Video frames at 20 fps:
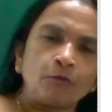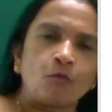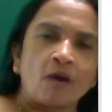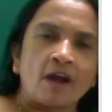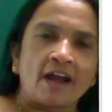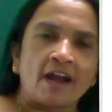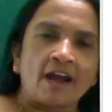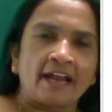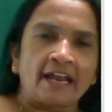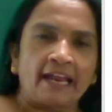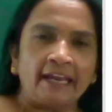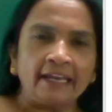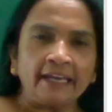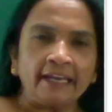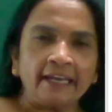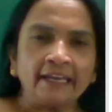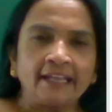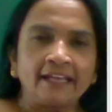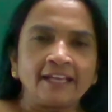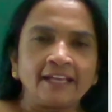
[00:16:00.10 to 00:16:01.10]
one.
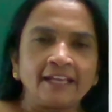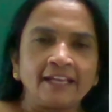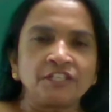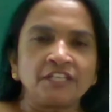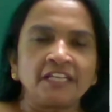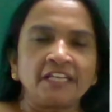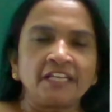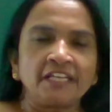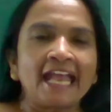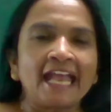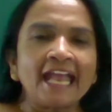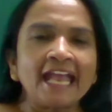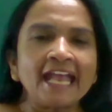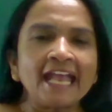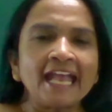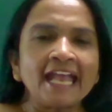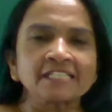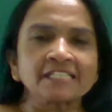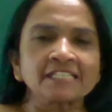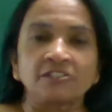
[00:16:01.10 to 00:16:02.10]
She
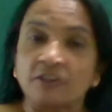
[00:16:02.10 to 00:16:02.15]
has